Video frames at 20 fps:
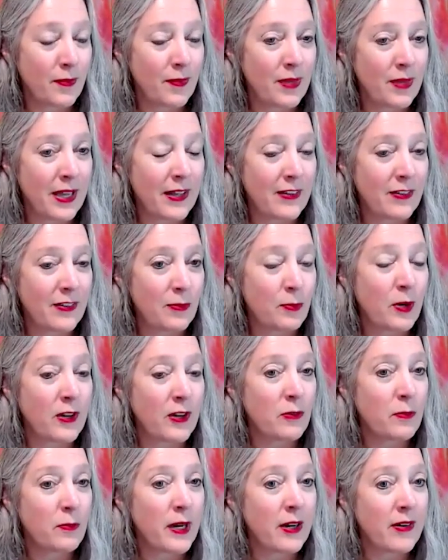as
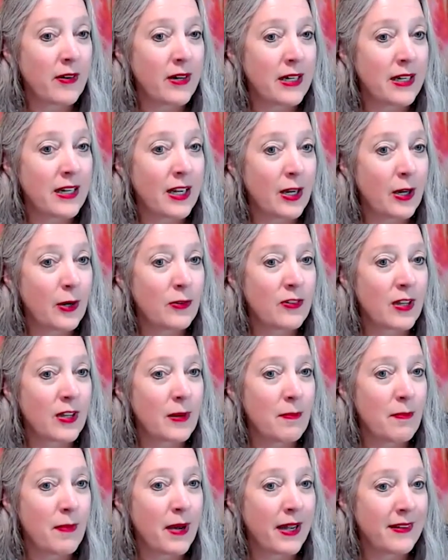prosperity coach
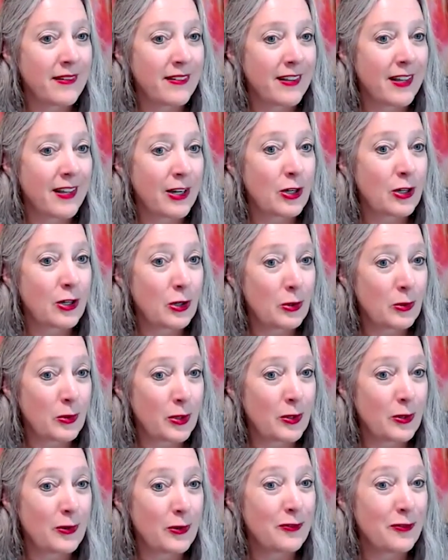and mindset
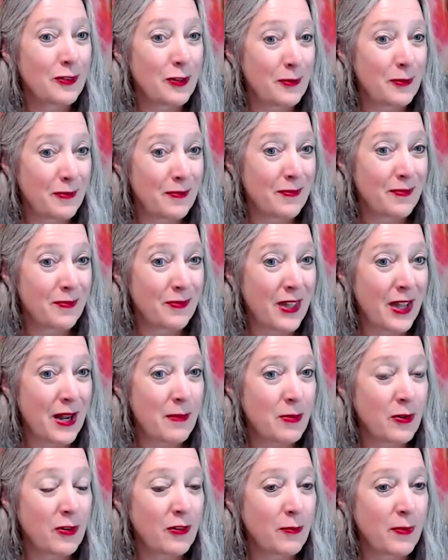guru from
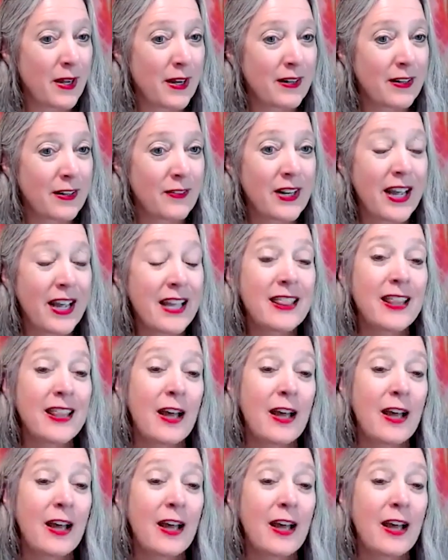that perspective. And I'd